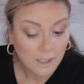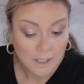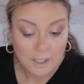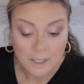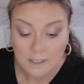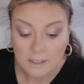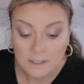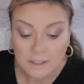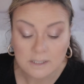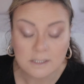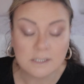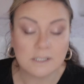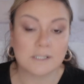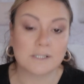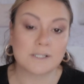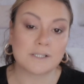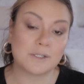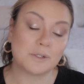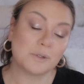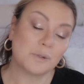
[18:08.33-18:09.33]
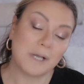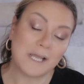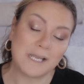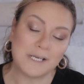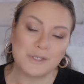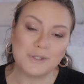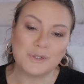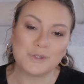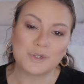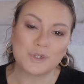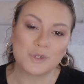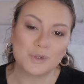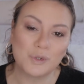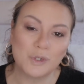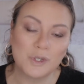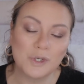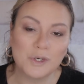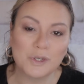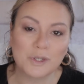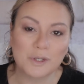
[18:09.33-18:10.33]
And yes, it's still a neutral
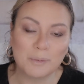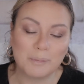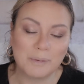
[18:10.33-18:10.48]
look,